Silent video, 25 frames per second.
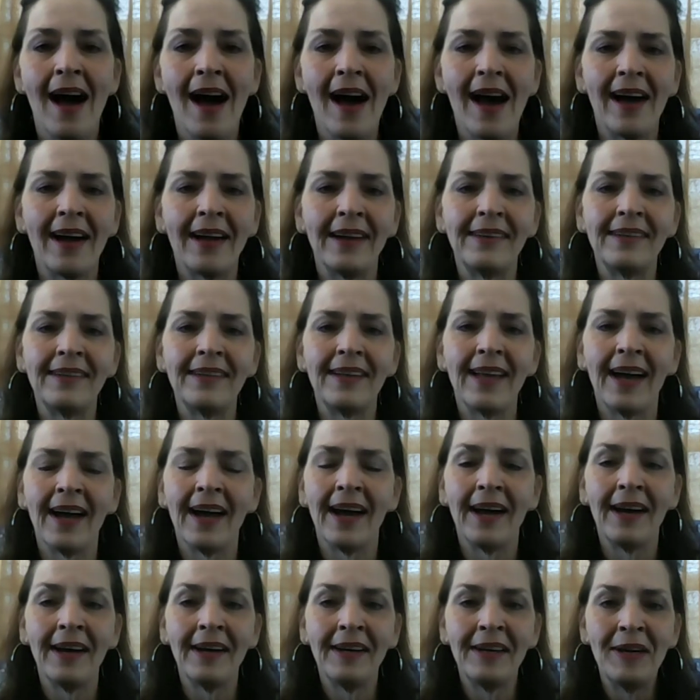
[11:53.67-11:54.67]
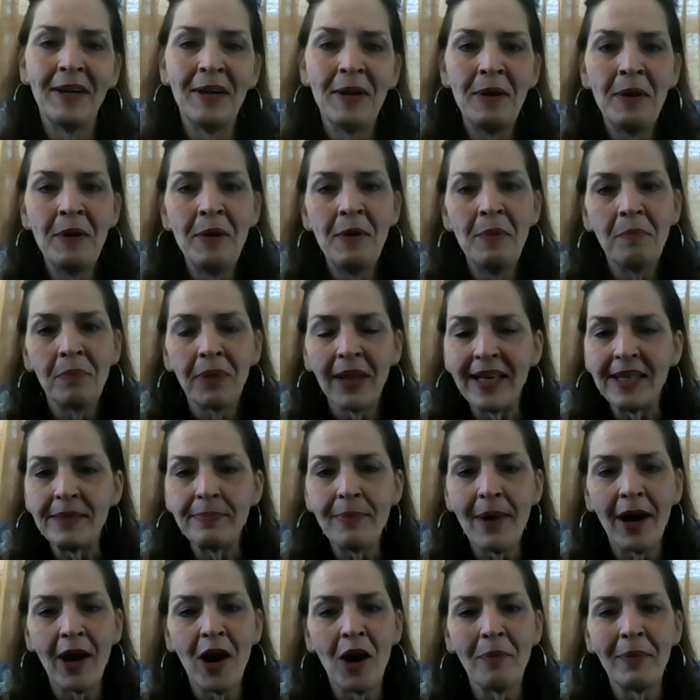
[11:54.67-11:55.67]
And
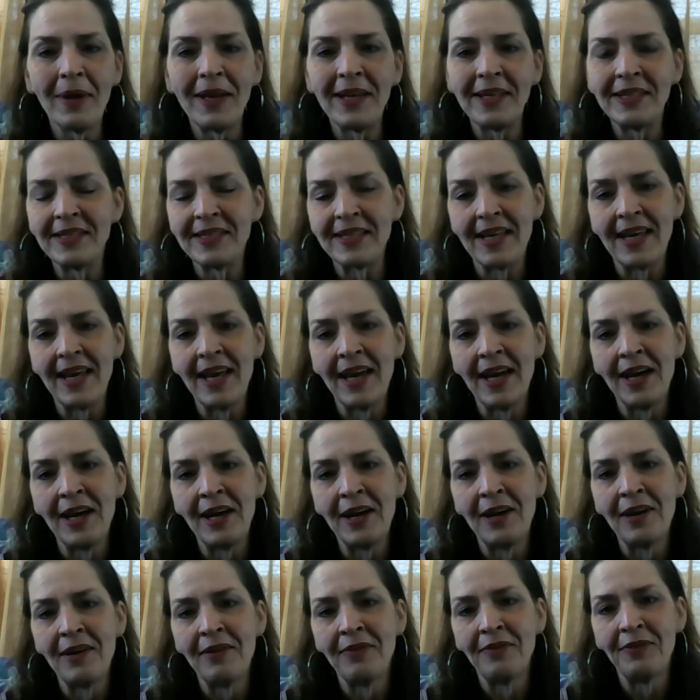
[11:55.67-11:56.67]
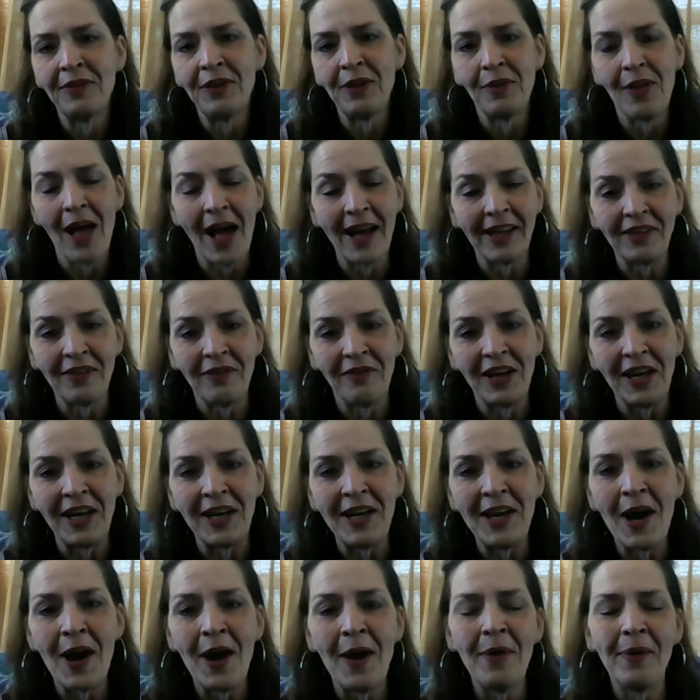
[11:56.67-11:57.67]
please, by all means, if you like the
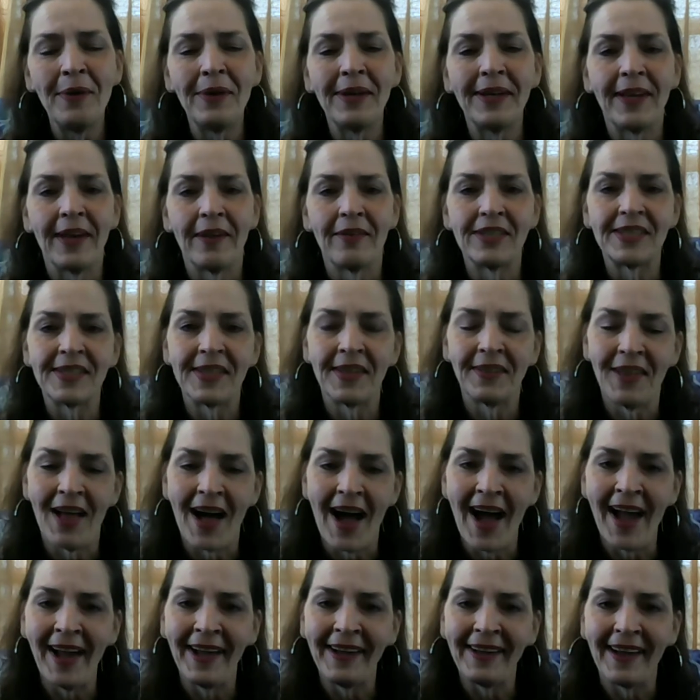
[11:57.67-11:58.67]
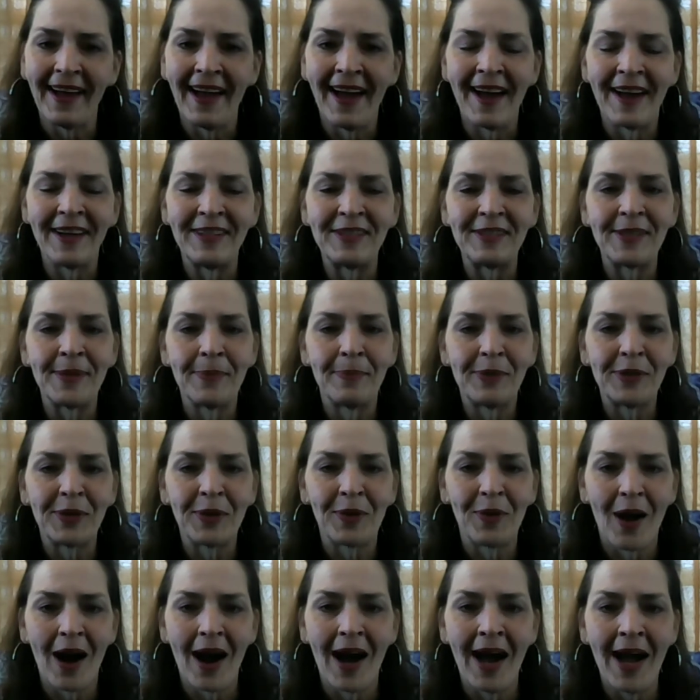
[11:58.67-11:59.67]
video, give us a like and
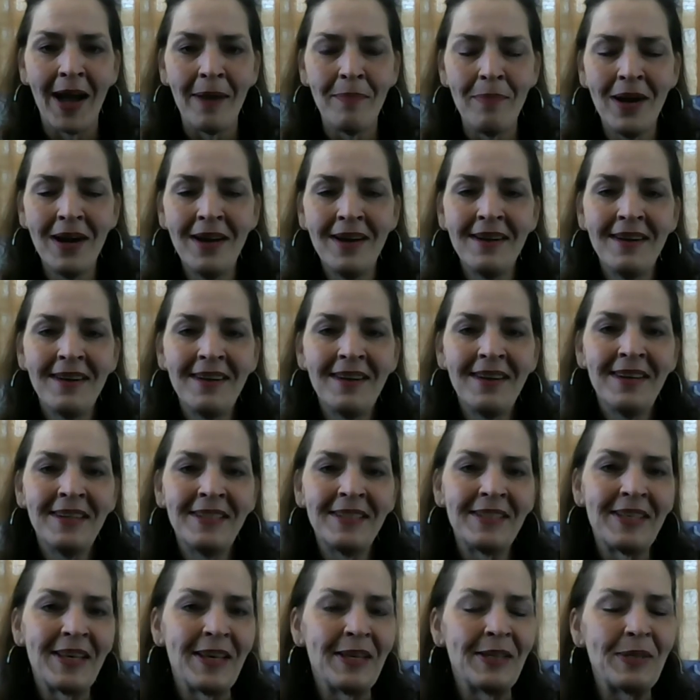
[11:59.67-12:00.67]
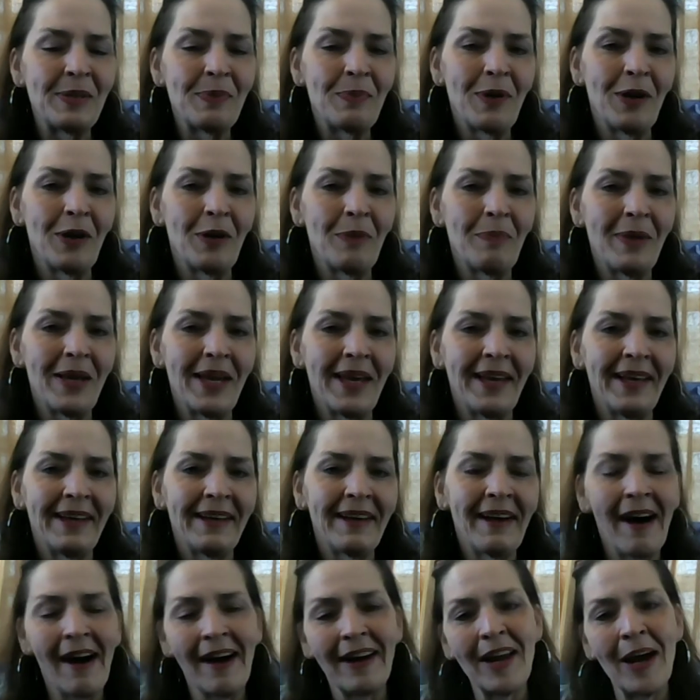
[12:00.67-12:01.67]
subscribe, since we'll
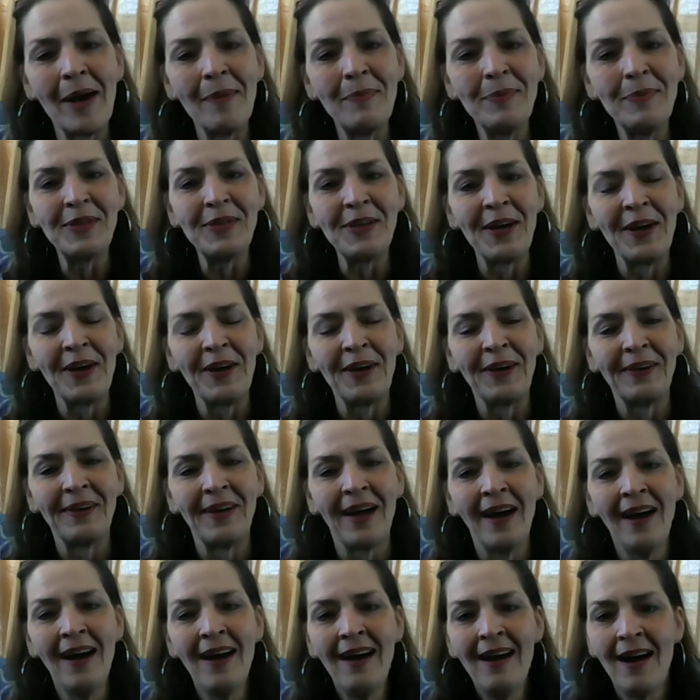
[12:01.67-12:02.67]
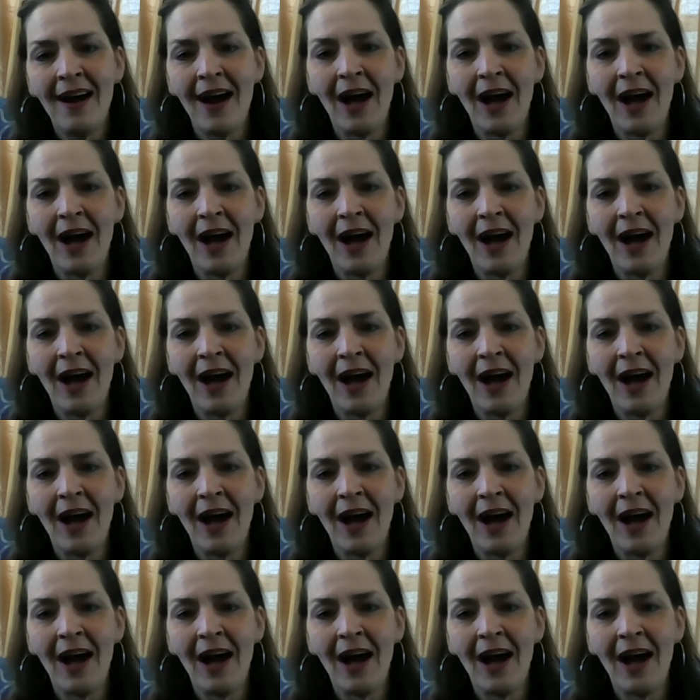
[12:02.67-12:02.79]
be caught soon.